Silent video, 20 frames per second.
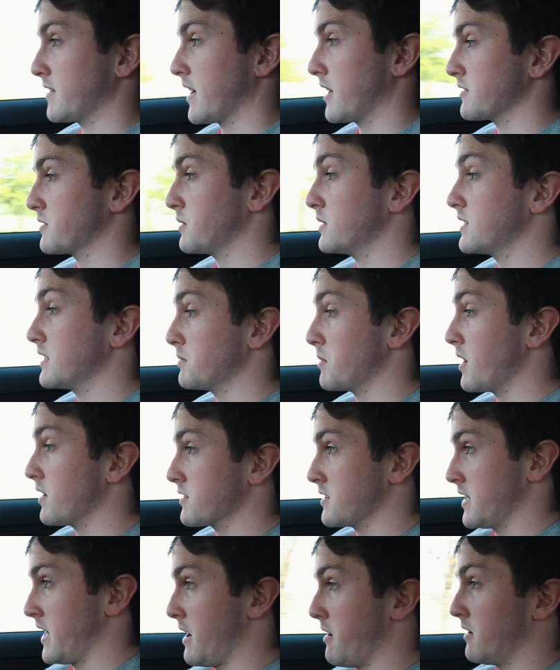now, 20
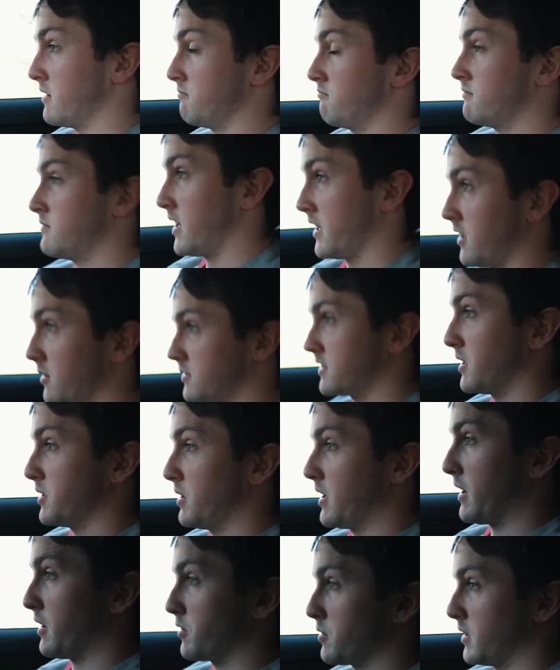miles an hour, and I'll tell
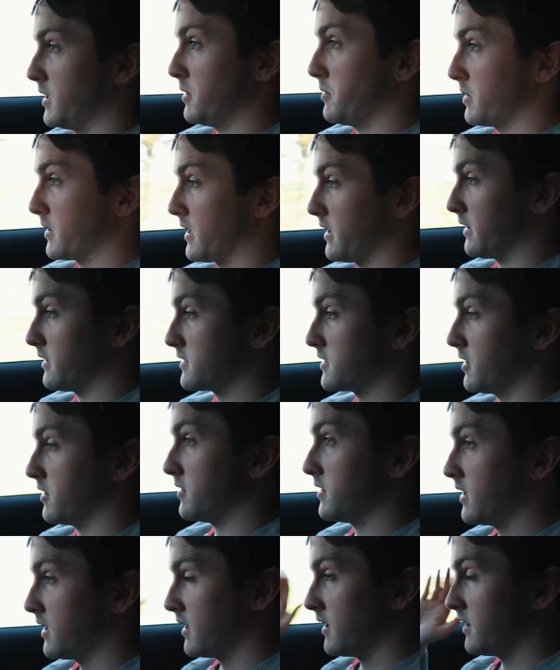you how quickly we're going. So
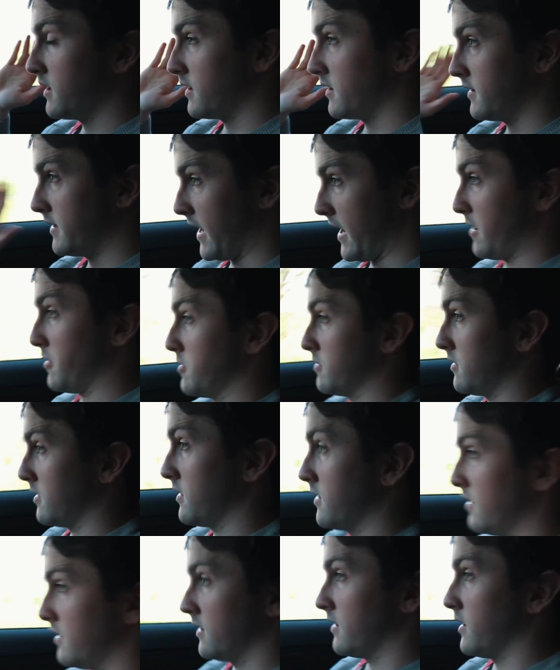now,
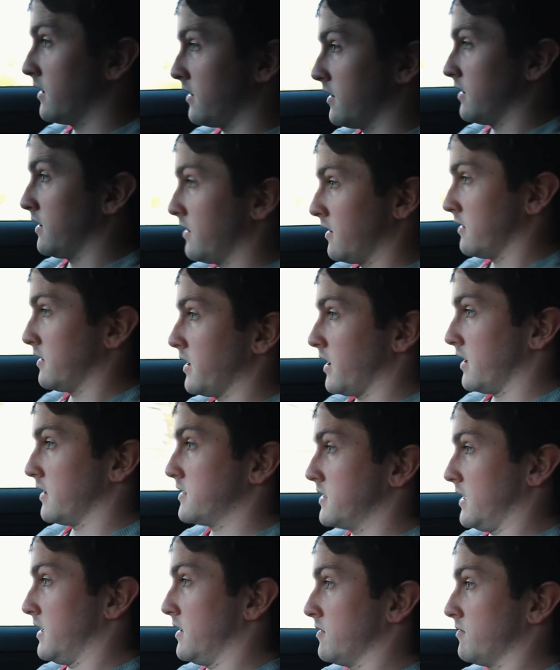
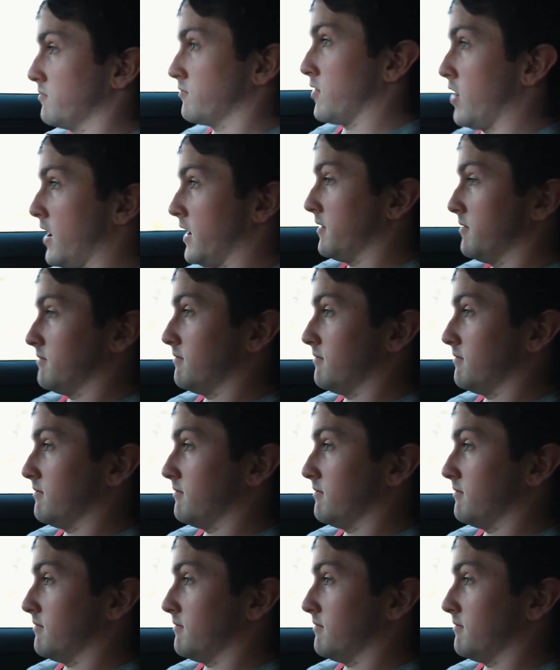30, right.